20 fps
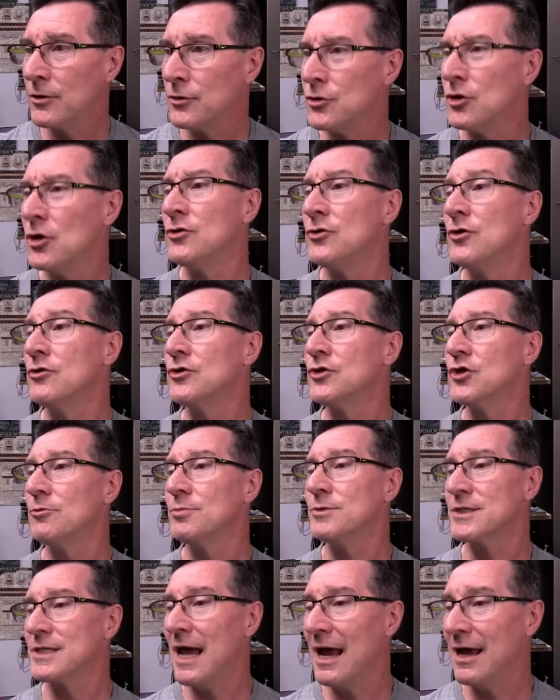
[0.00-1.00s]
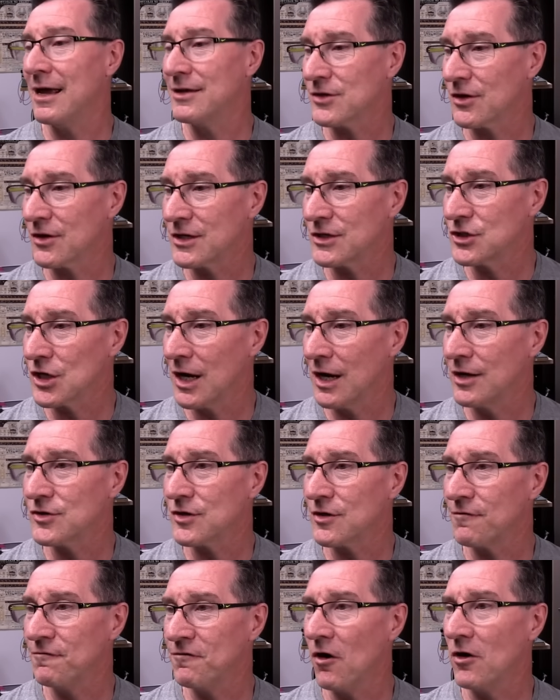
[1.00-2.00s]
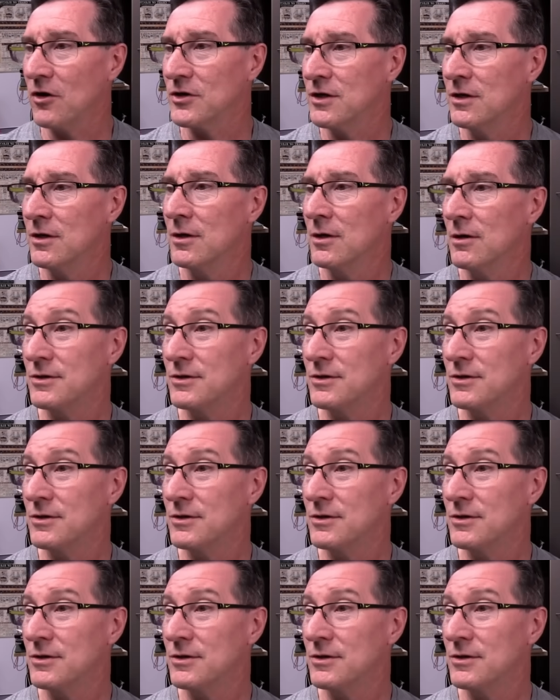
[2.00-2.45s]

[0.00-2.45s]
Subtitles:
YouTube Sans, I can change the font.